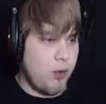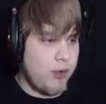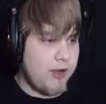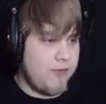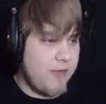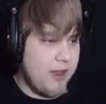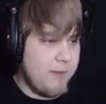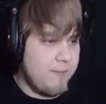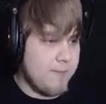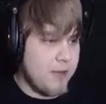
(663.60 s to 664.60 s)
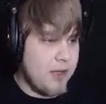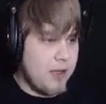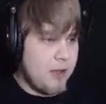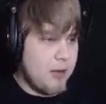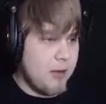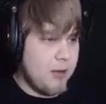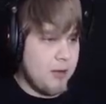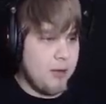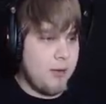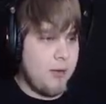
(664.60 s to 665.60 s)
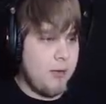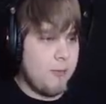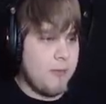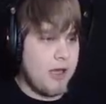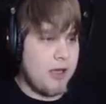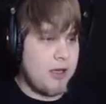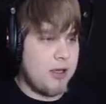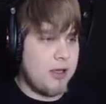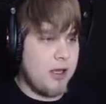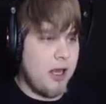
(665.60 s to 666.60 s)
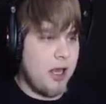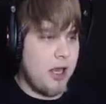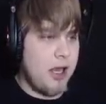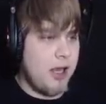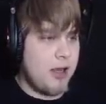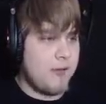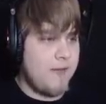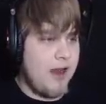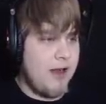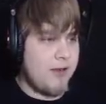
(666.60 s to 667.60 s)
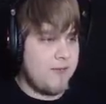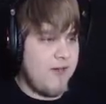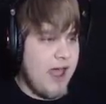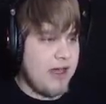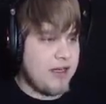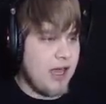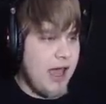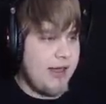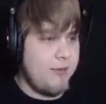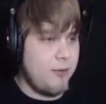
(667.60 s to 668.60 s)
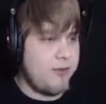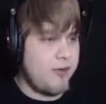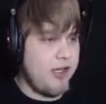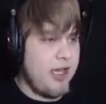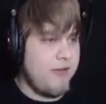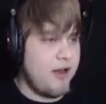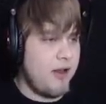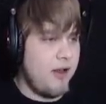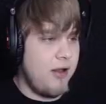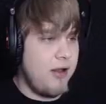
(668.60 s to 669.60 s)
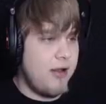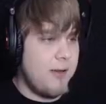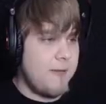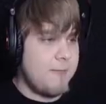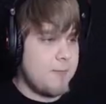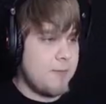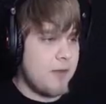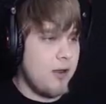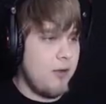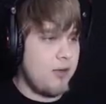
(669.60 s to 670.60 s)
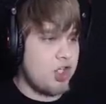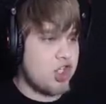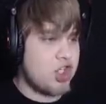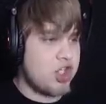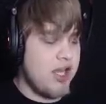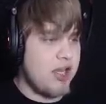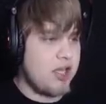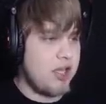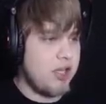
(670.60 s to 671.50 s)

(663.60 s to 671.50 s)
look at him. Oh my god, there, that guy looks evil. Holy shit.